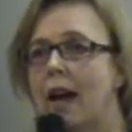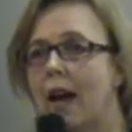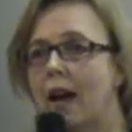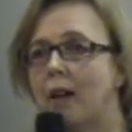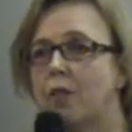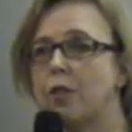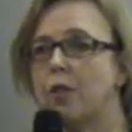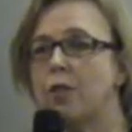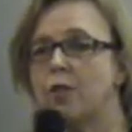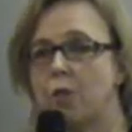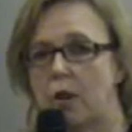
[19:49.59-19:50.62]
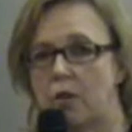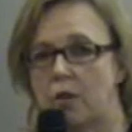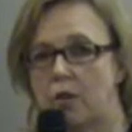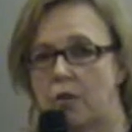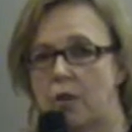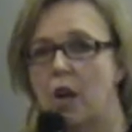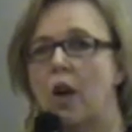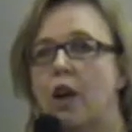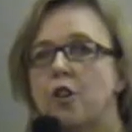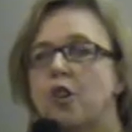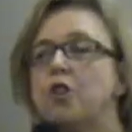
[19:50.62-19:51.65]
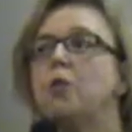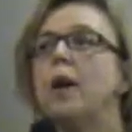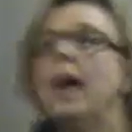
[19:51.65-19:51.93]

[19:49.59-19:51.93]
had the resources to do